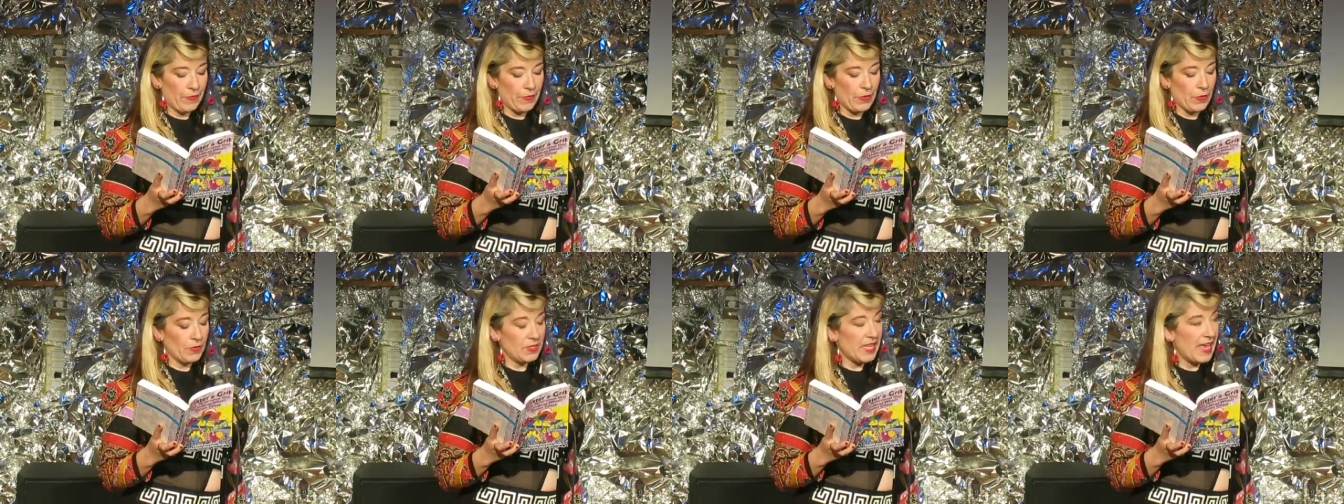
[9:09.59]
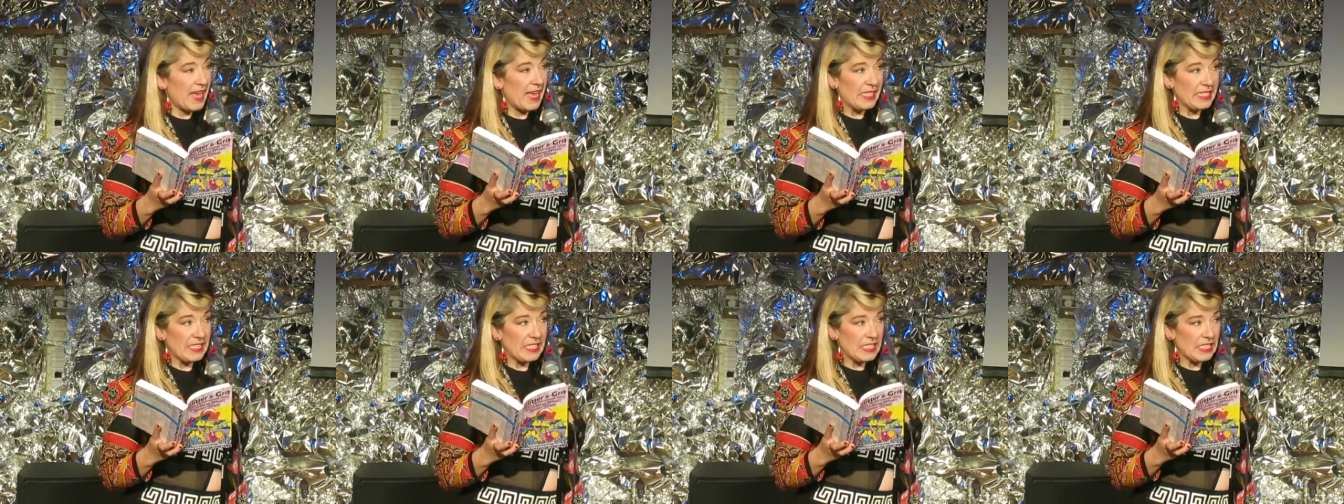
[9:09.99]
No
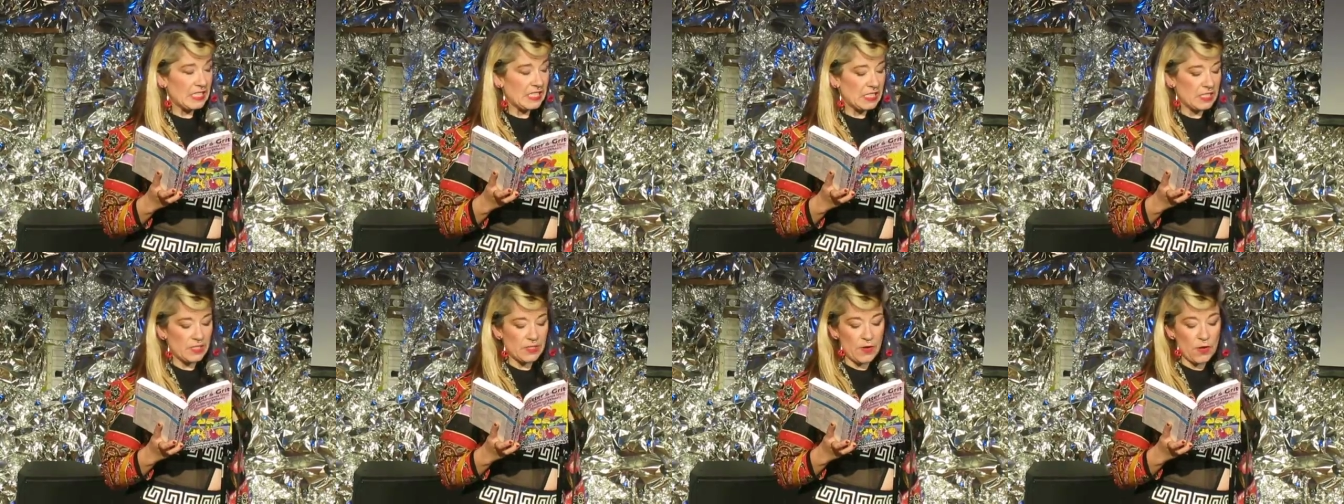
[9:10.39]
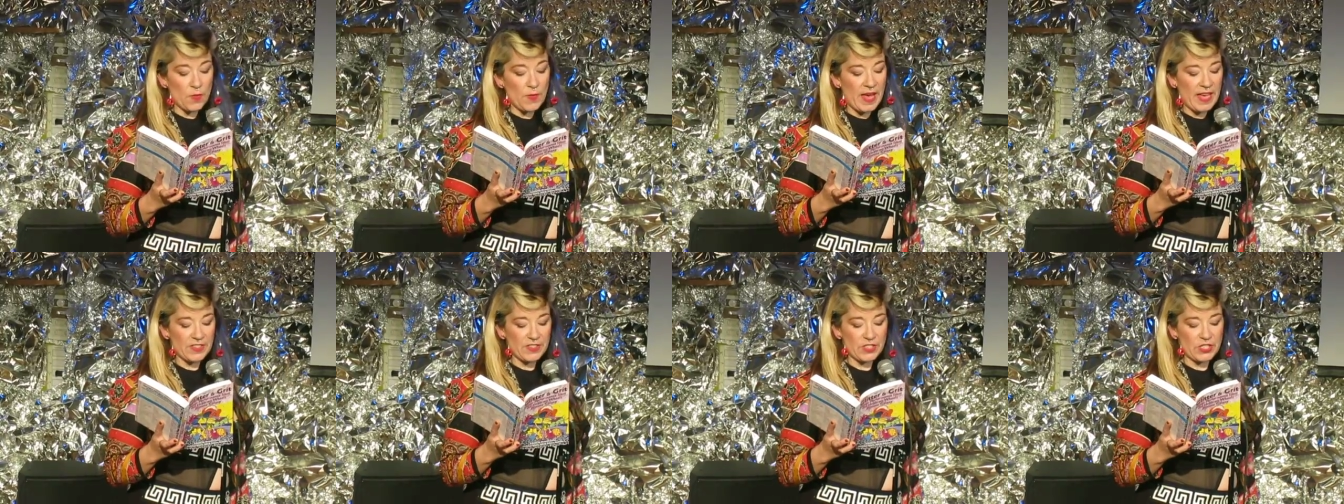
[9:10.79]
dads, no
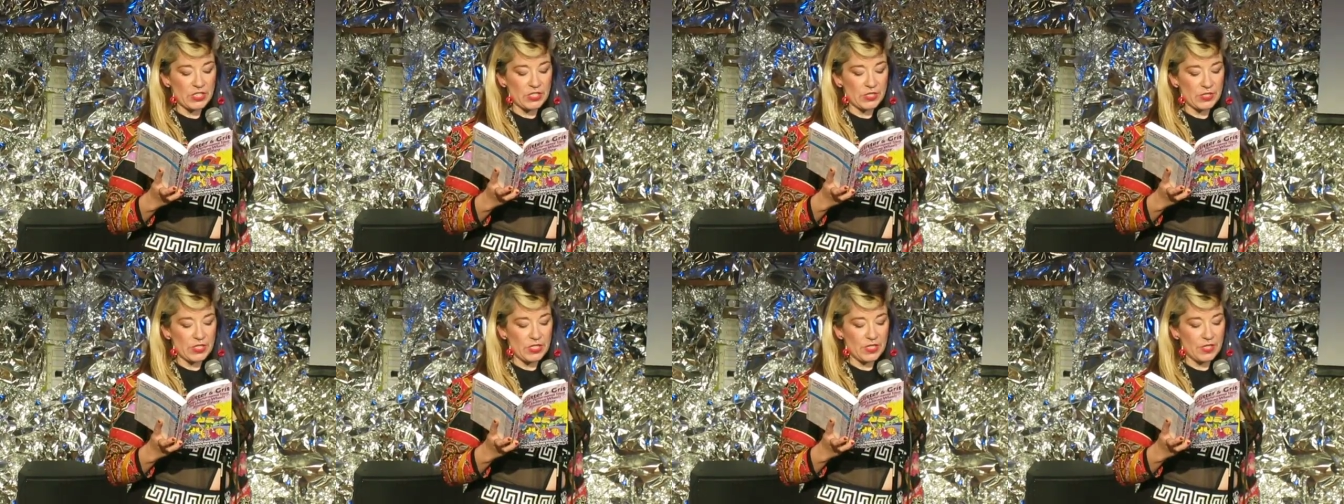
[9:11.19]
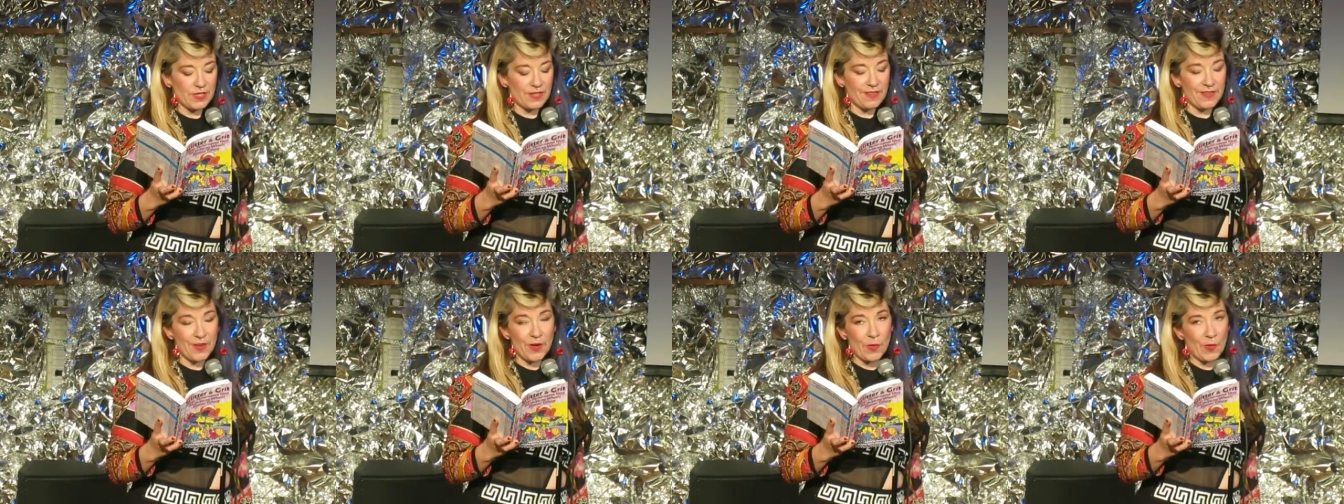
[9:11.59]
masters,
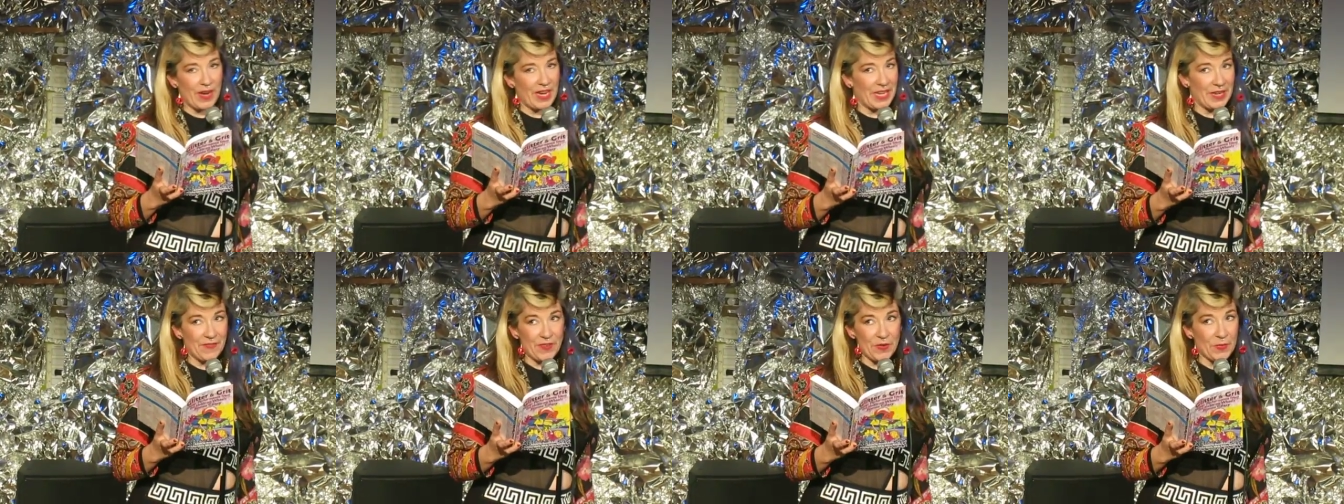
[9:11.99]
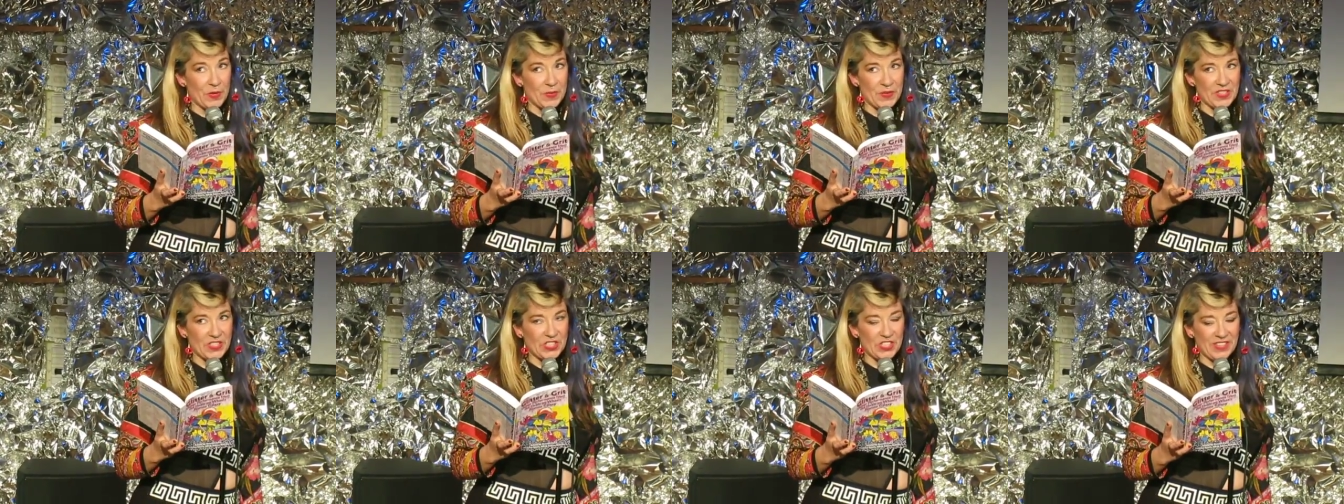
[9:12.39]
no waiting for
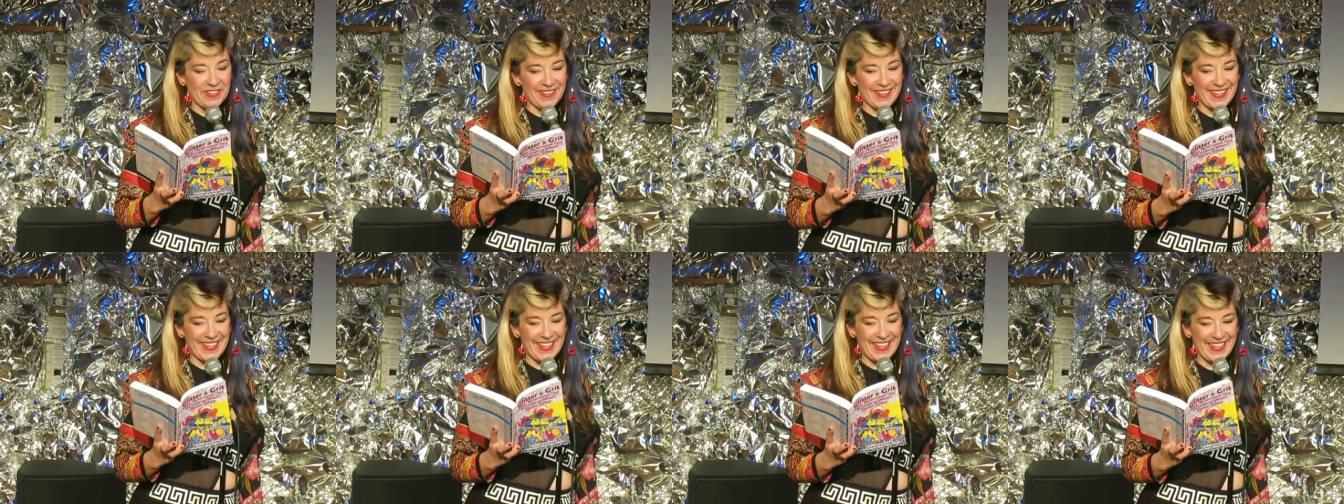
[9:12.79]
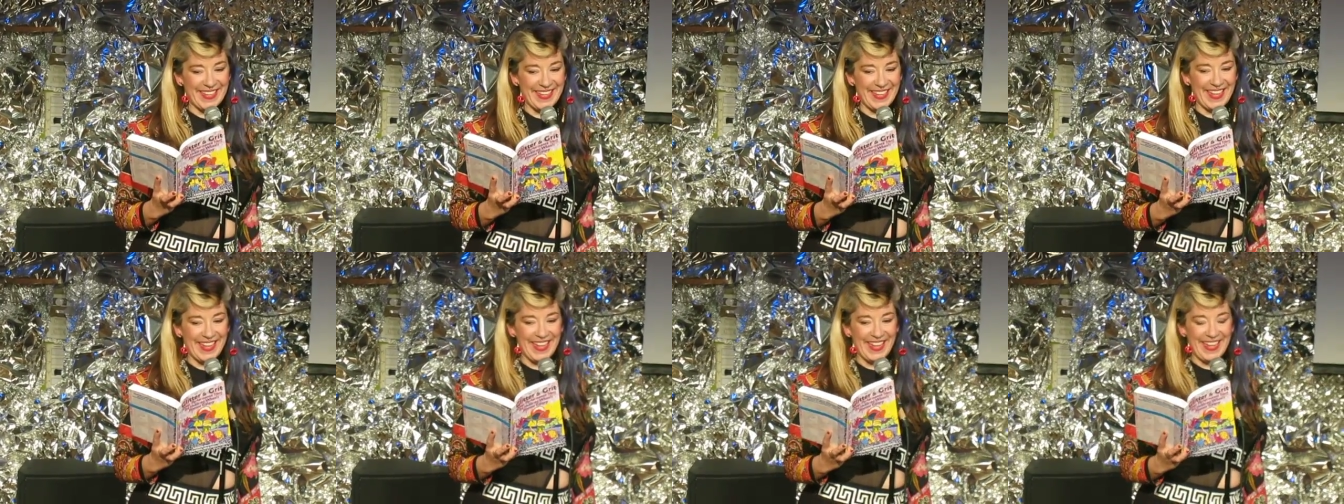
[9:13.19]

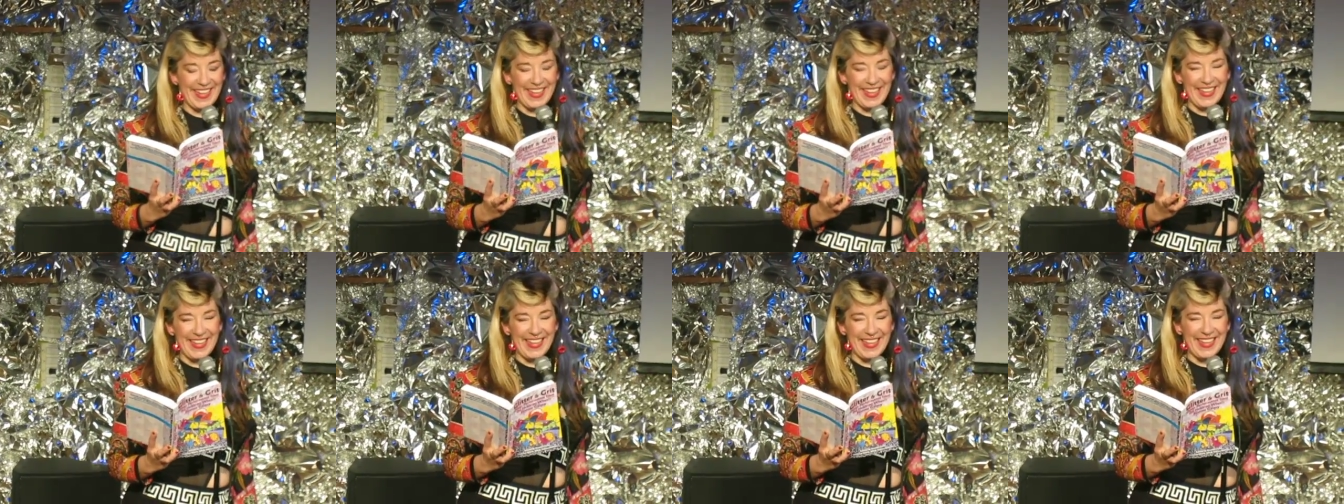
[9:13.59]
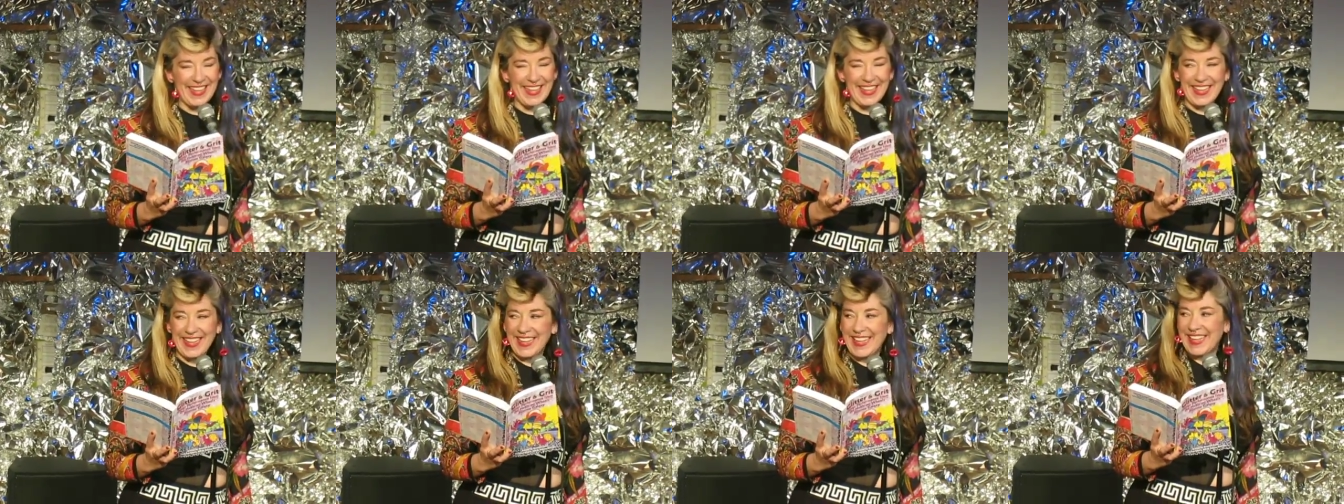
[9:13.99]

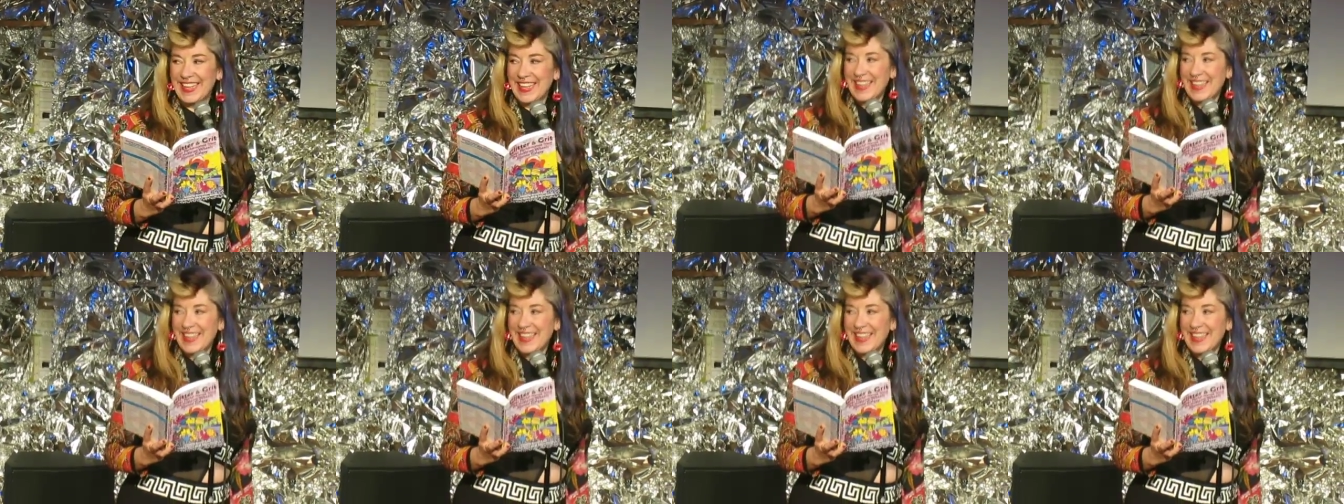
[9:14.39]
permission.